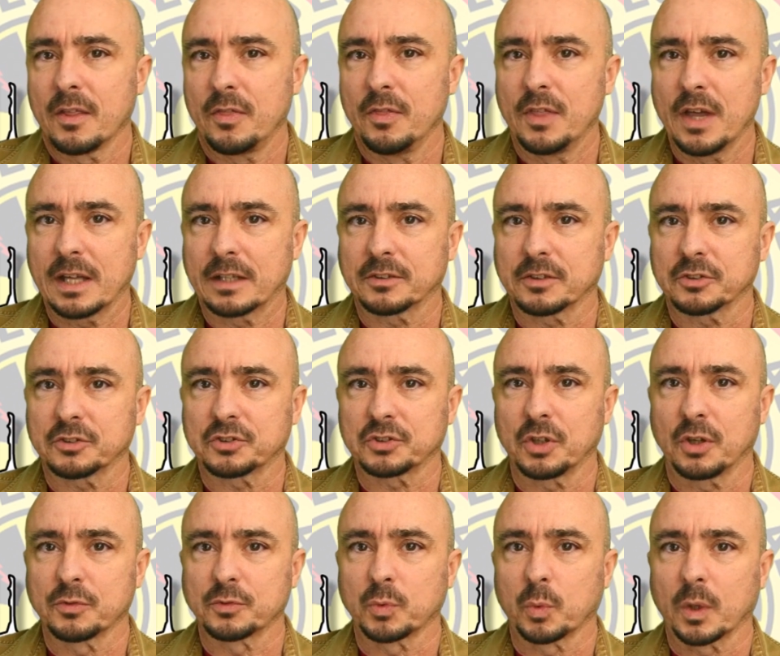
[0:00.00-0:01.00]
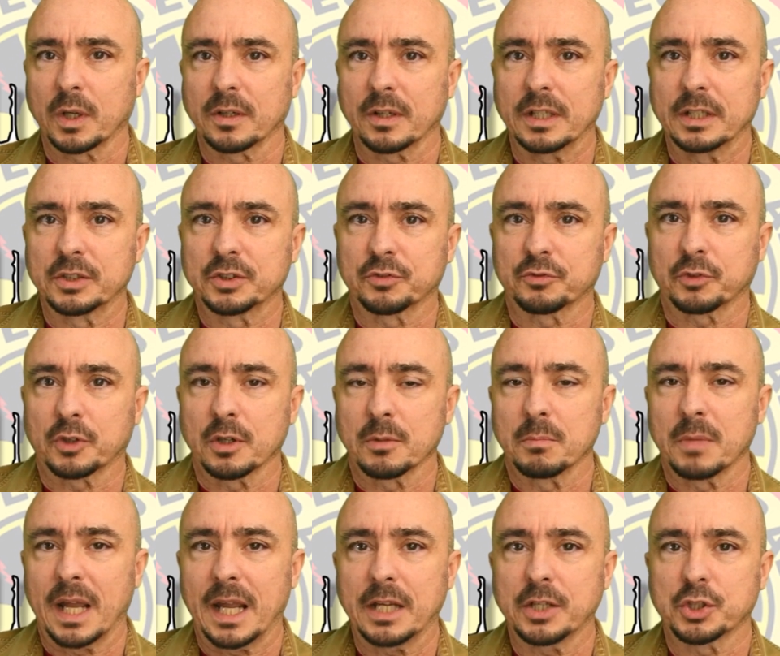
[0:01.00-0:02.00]
that software is
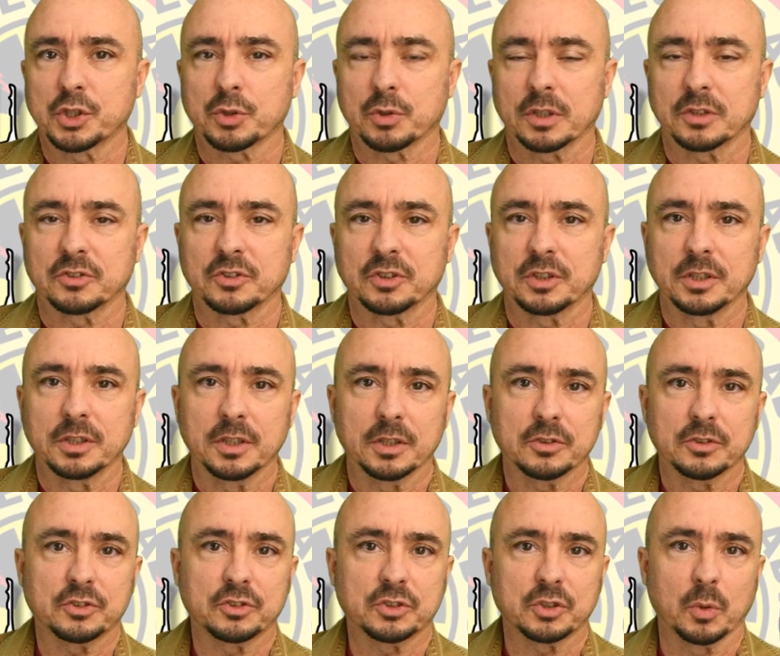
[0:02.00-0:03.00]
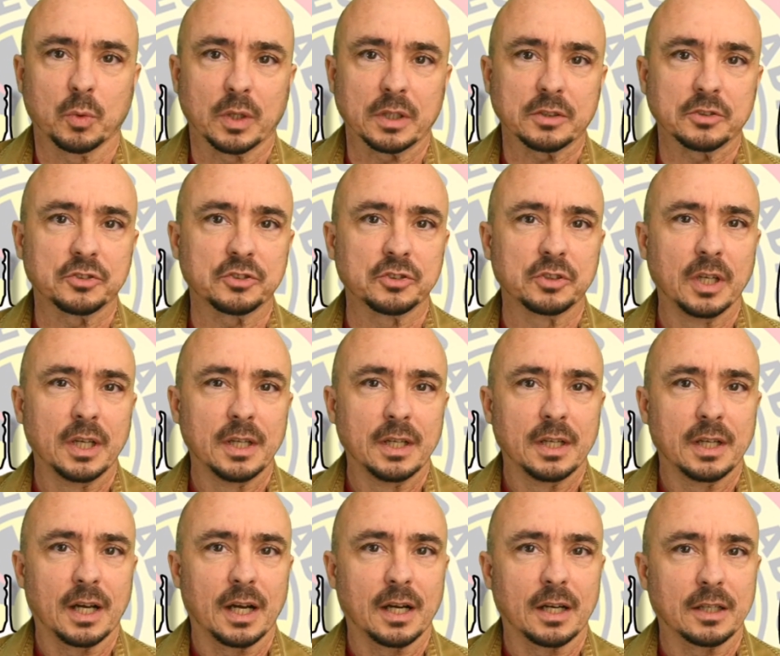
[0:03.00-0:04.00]
from a trusted source.
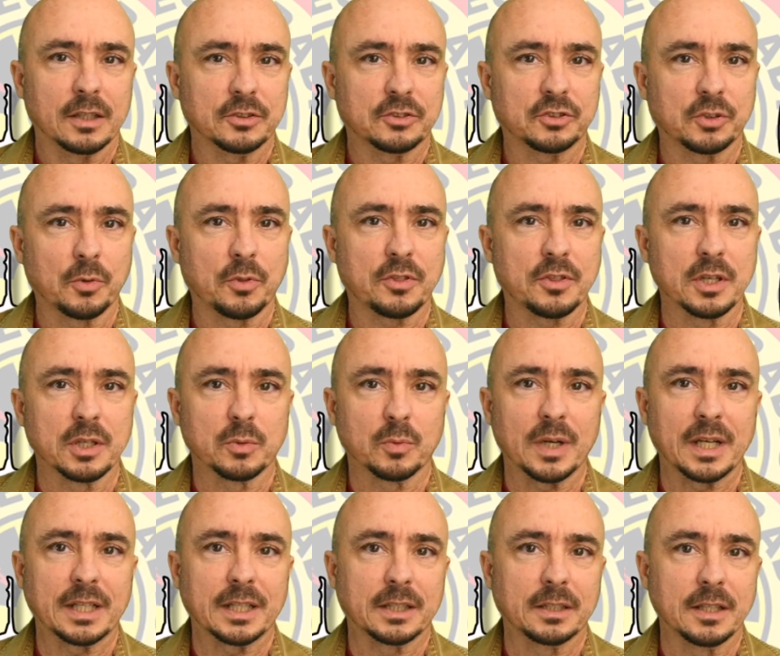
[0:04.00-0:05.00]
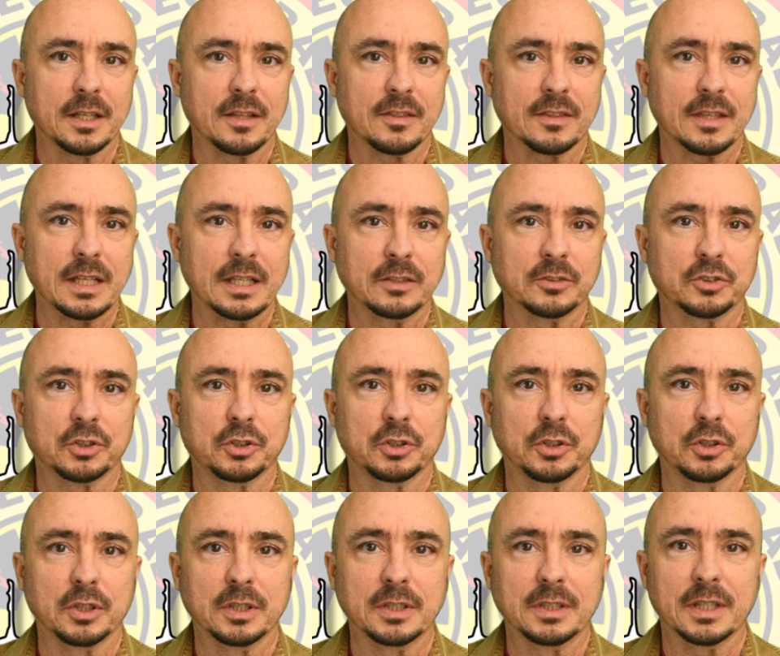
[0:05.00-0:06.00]
Uh, so theoretically, things
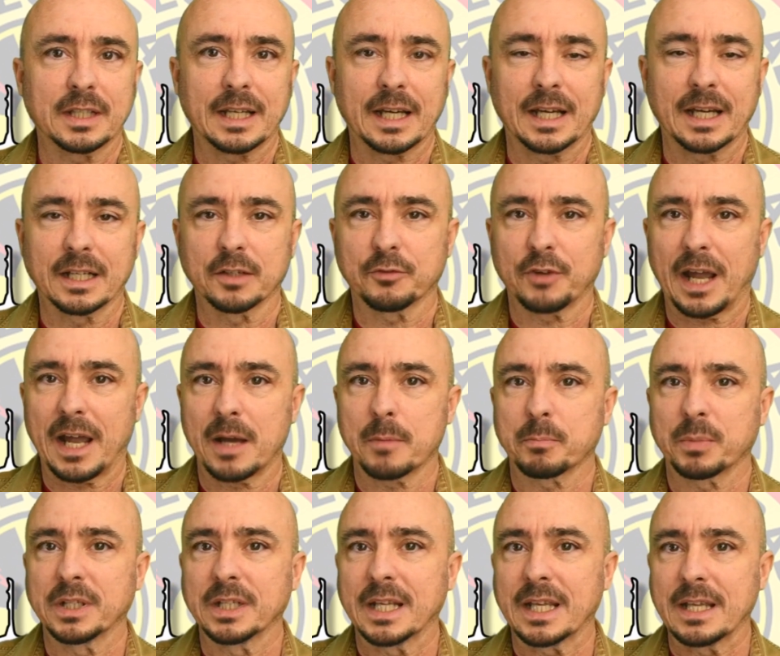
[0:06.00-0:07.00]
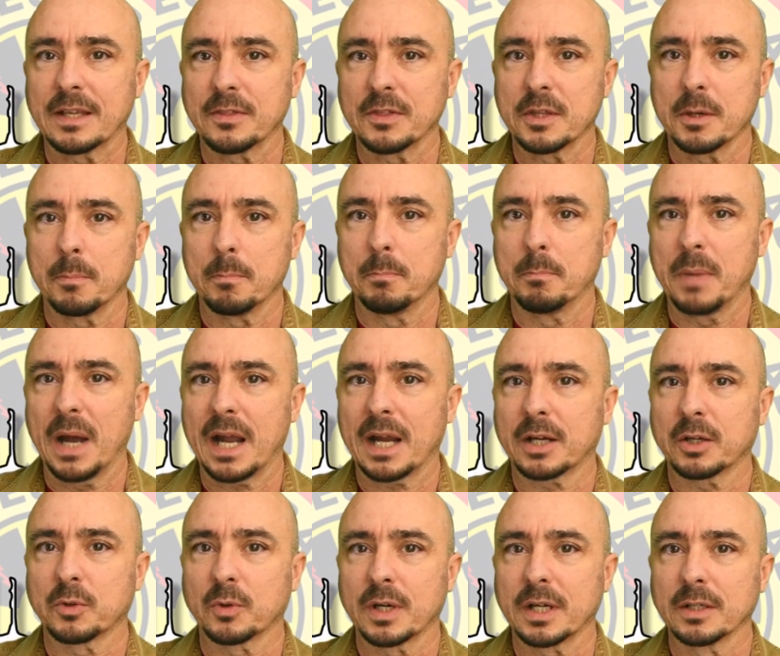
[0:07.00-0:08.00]
could kind of happen in the
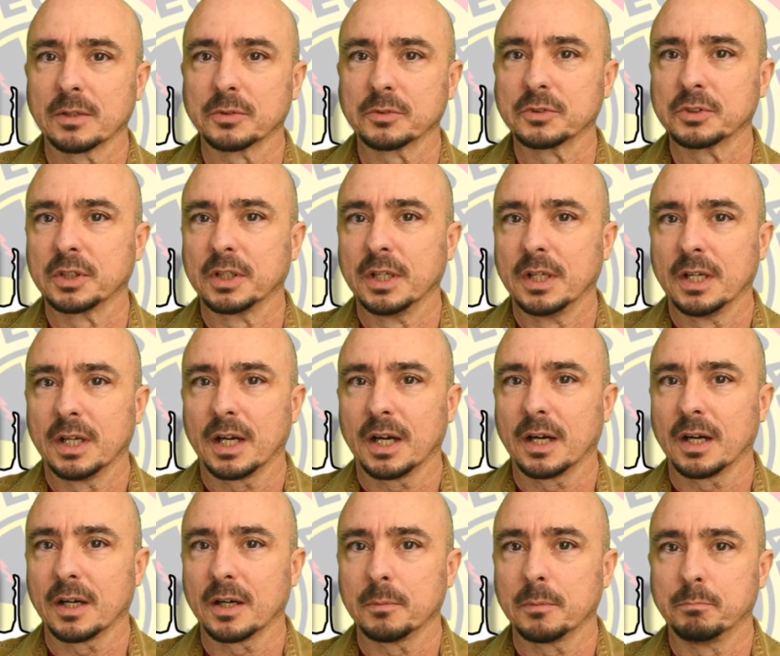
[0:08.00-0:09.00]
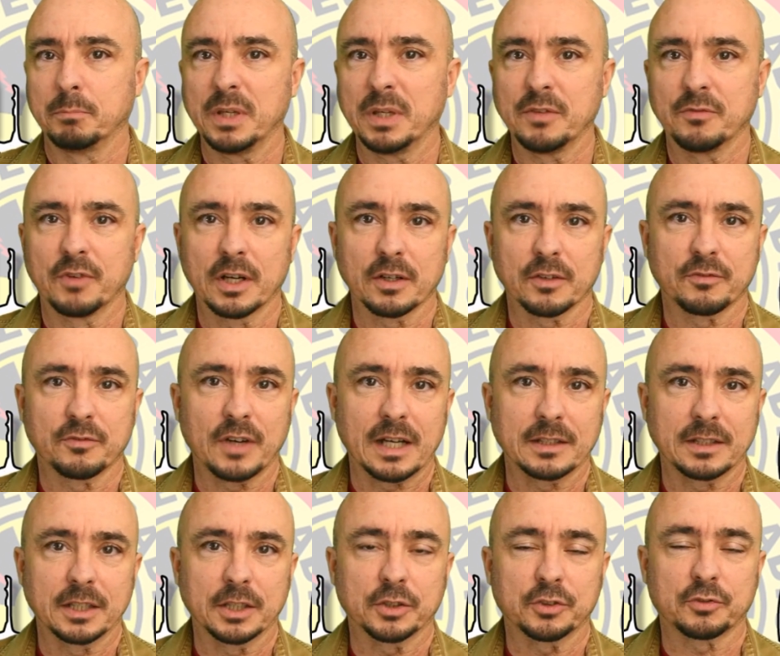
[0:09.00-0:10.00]
background, uh, be
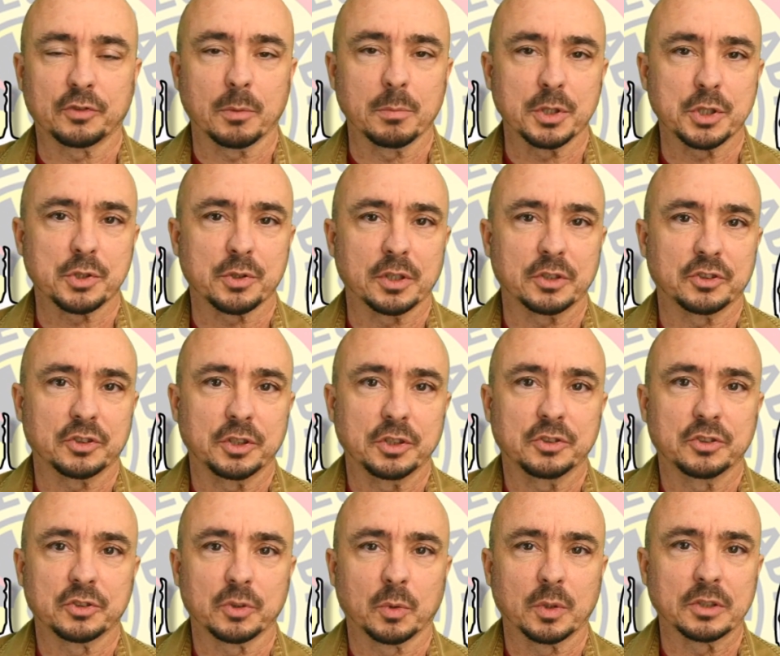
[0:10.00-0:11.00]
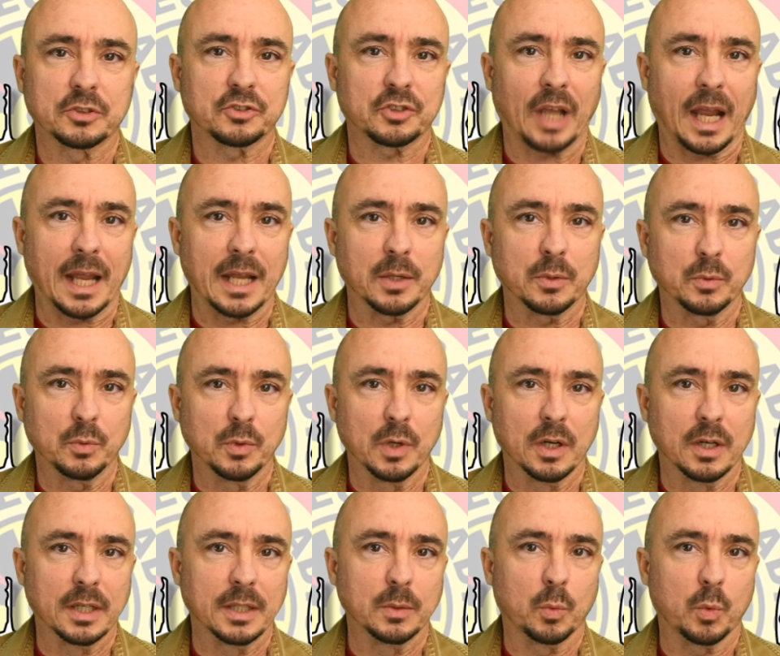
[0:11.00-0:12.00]
verified that it's from a trusted source, and
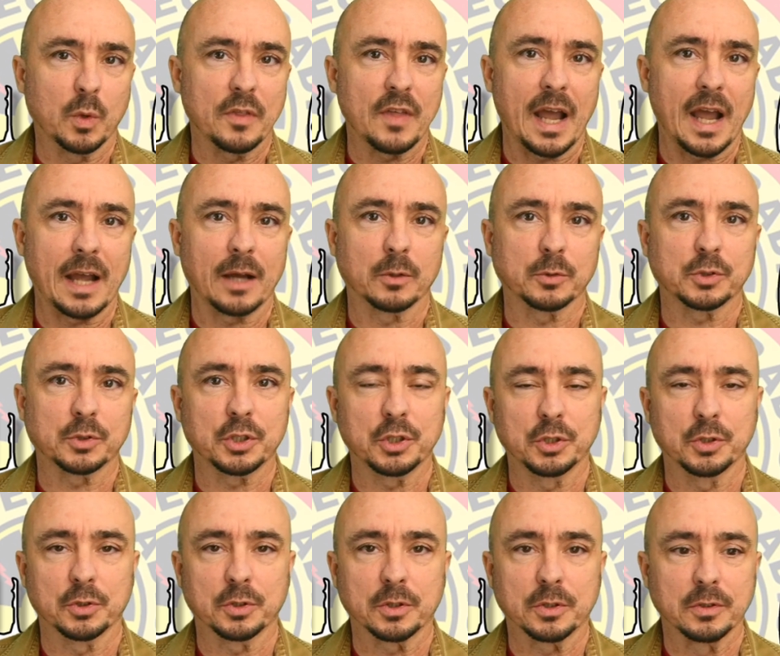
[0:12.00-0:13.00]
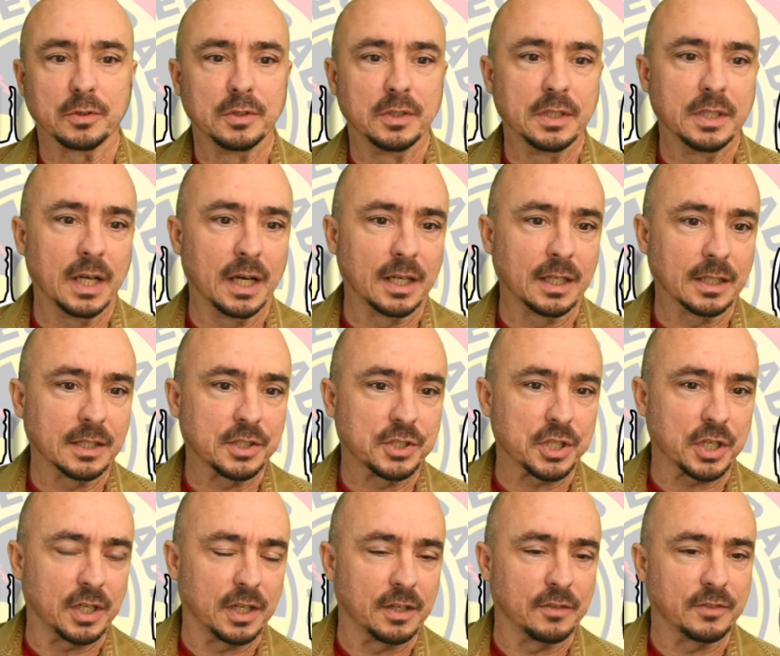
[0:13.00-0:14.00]
run without your
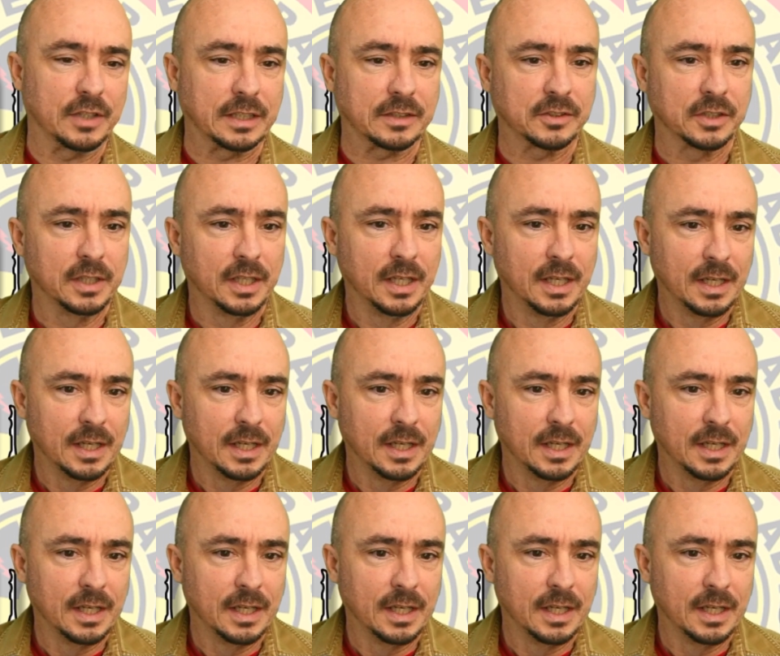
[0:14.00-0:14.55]
knowledge of it.